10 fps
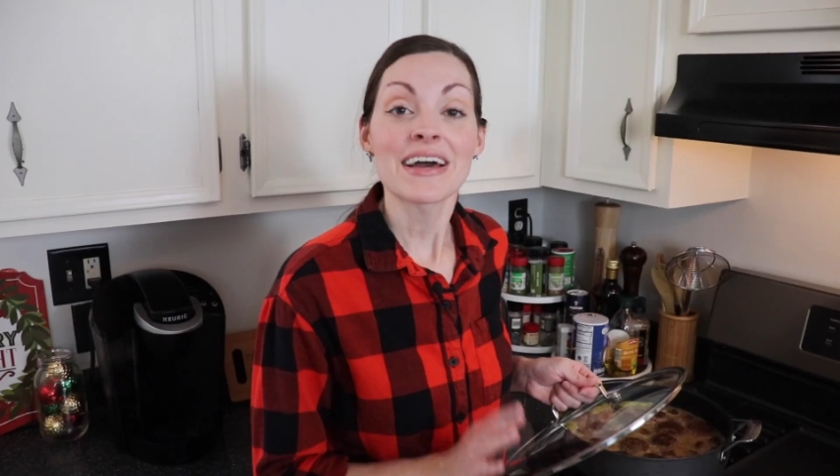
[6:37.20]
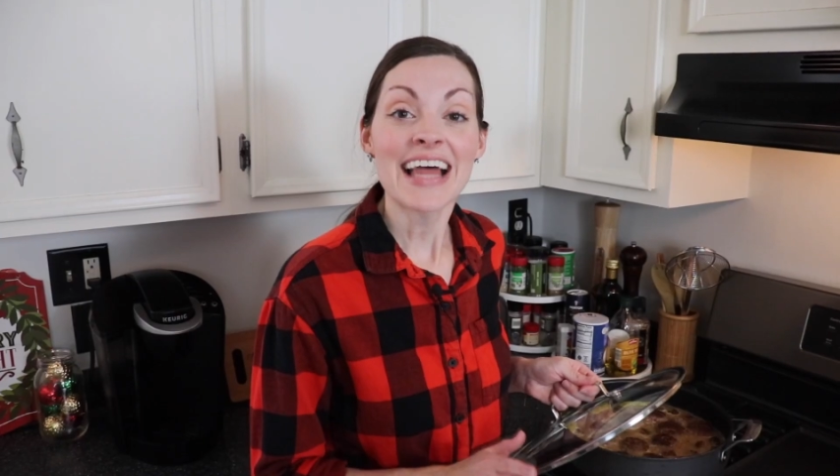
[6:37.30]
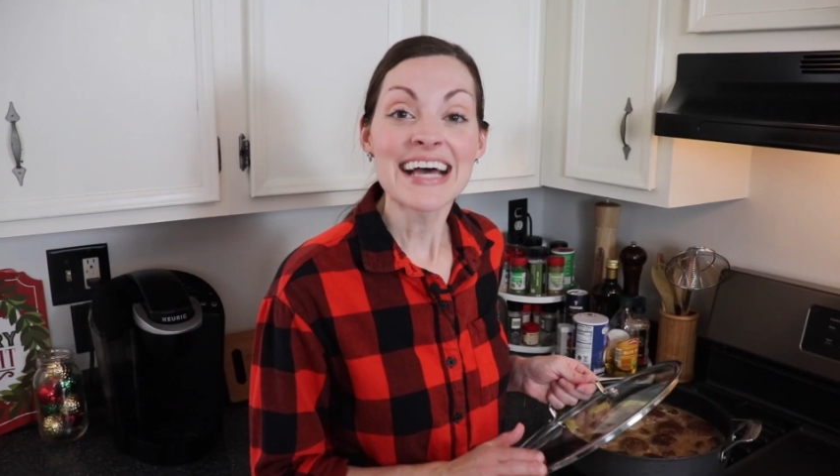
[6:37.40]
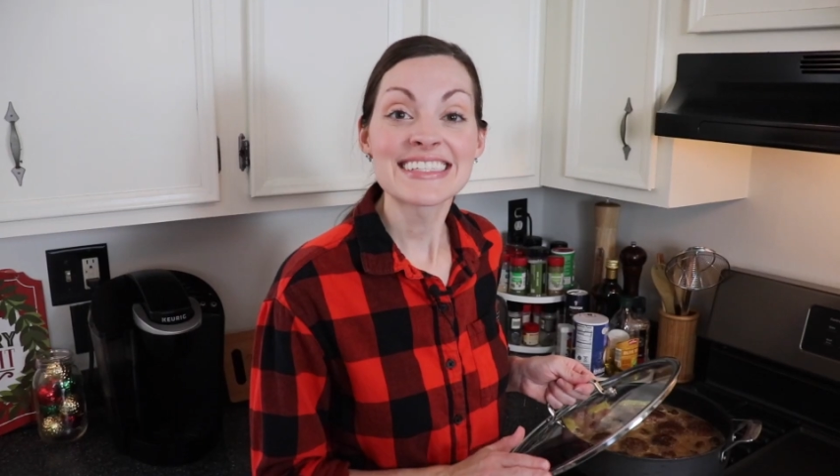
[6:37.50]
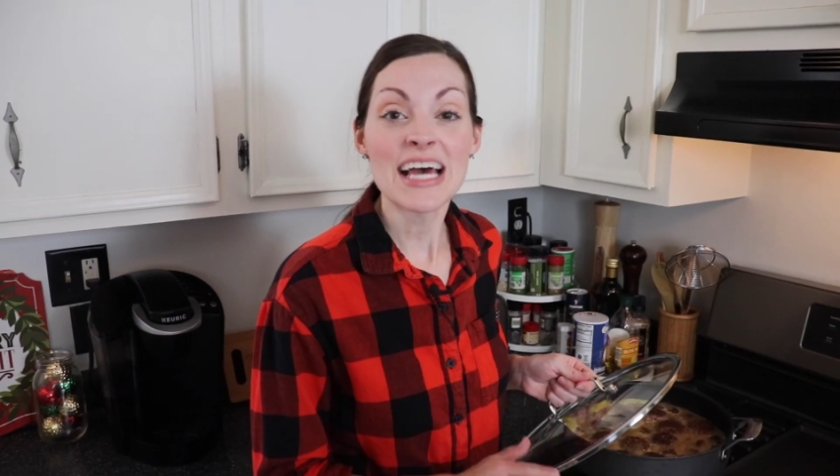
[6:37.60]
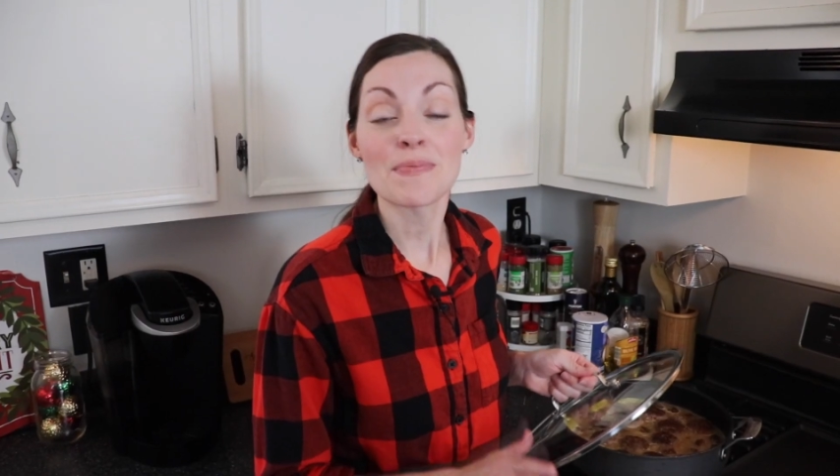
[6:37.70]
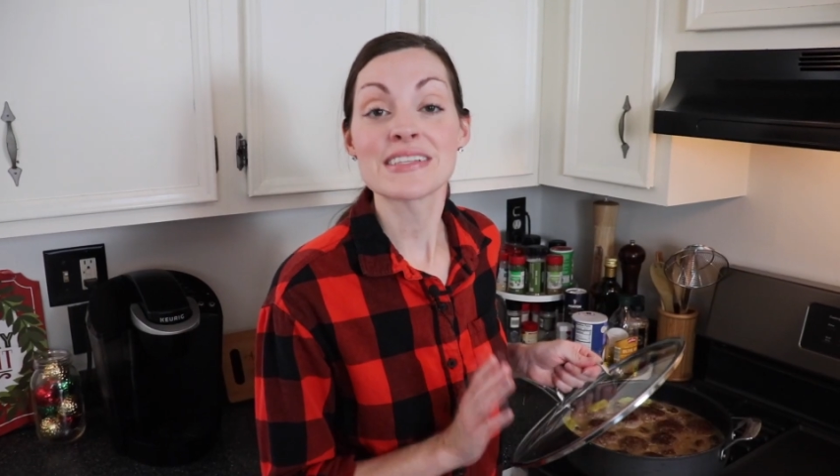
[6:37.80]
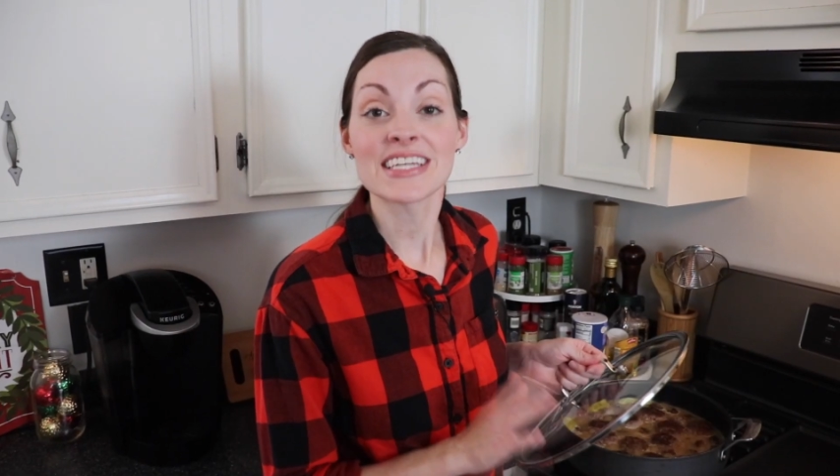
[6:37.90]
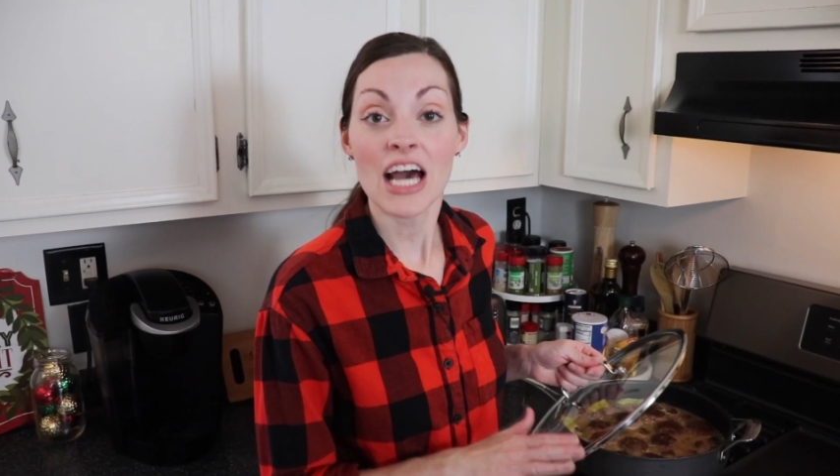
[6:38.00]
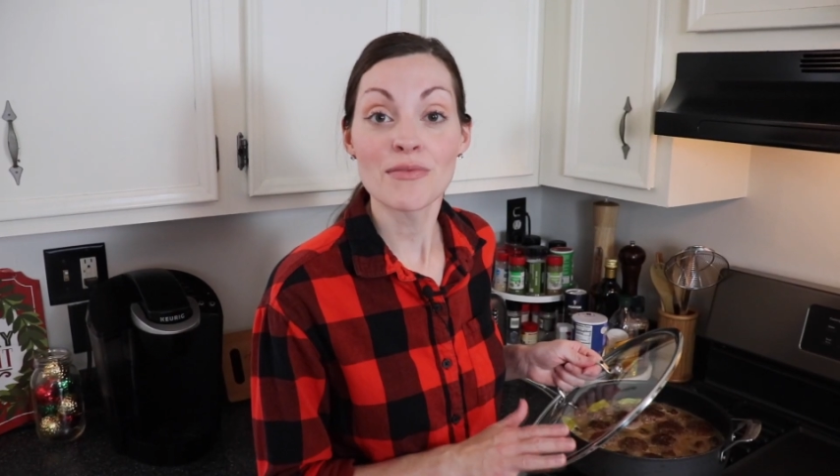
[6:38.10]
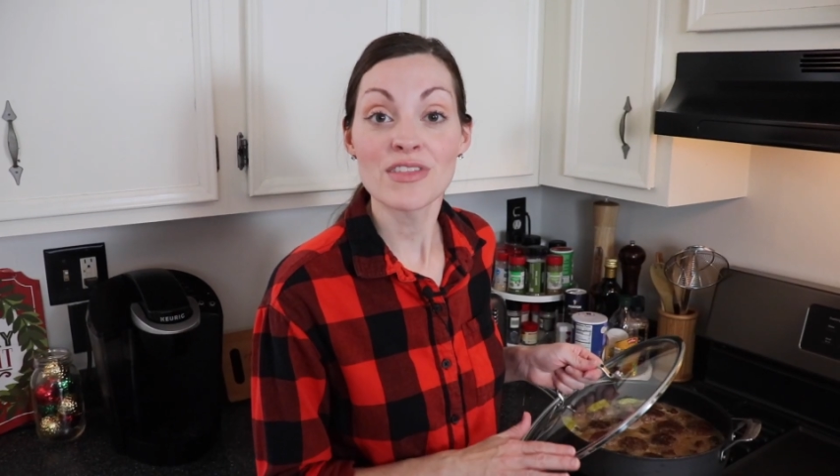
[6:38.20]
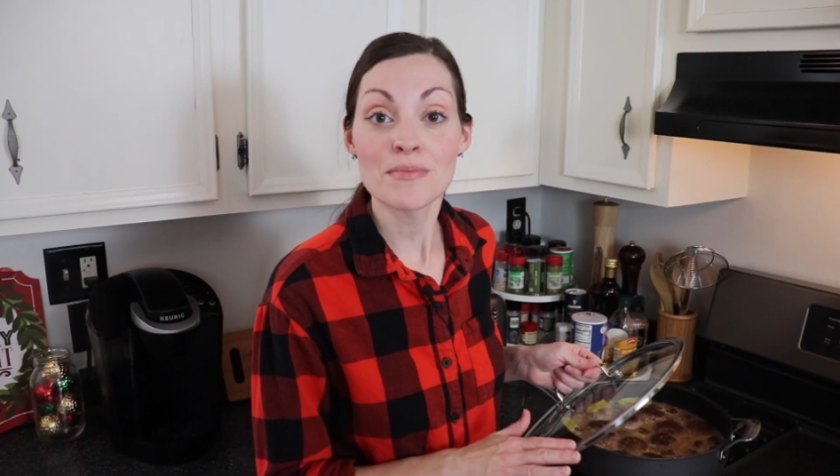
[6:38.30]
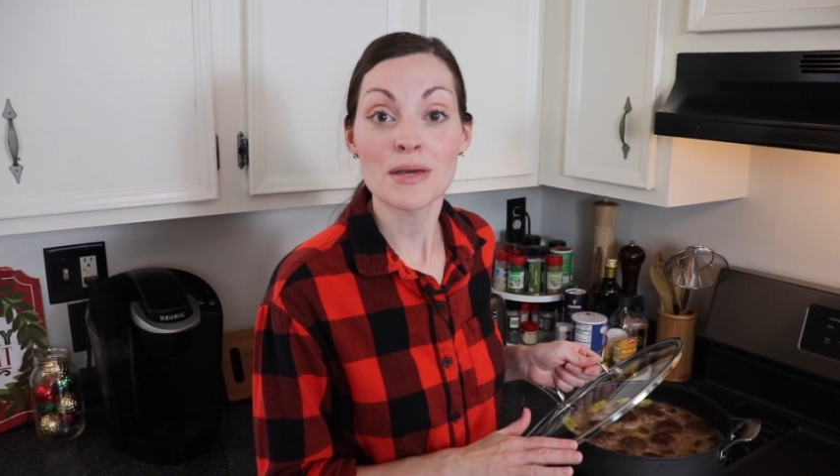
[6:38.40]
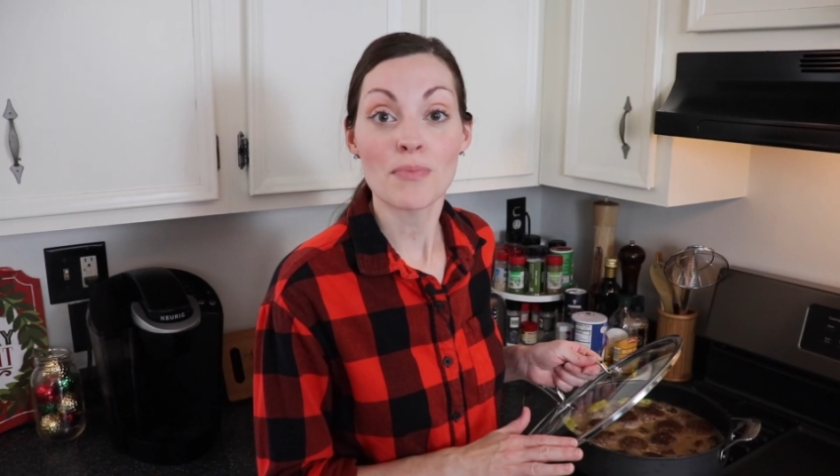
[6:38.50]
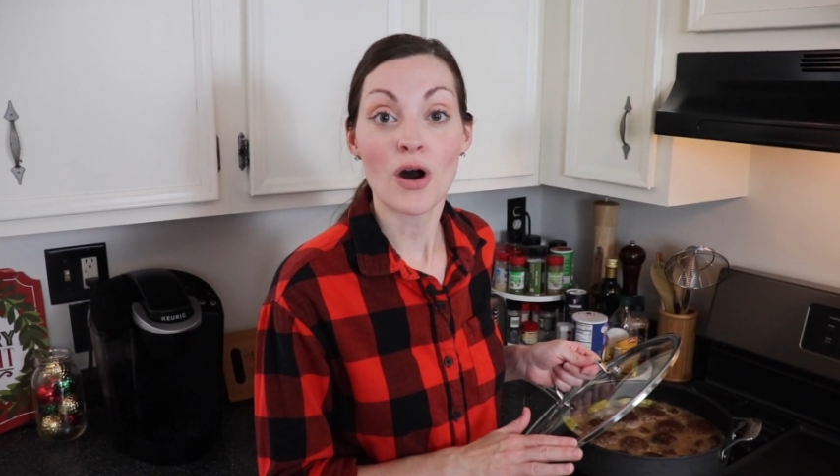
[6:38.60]
My last step is to cover the
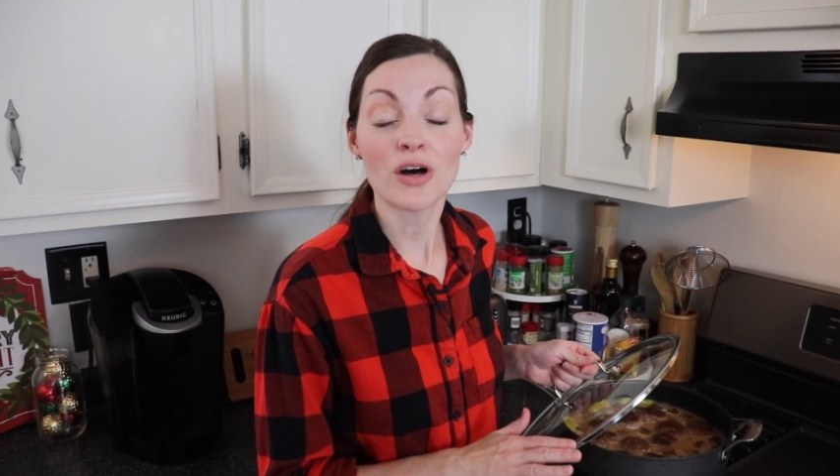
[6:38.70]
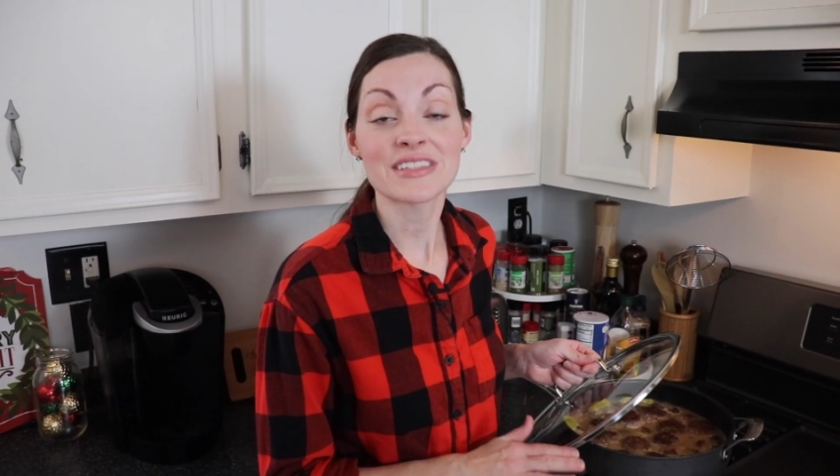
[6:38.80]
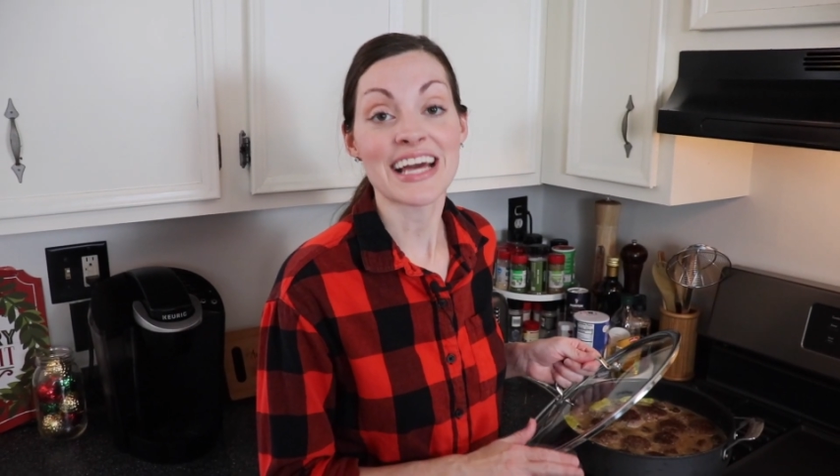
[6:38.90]
meatballs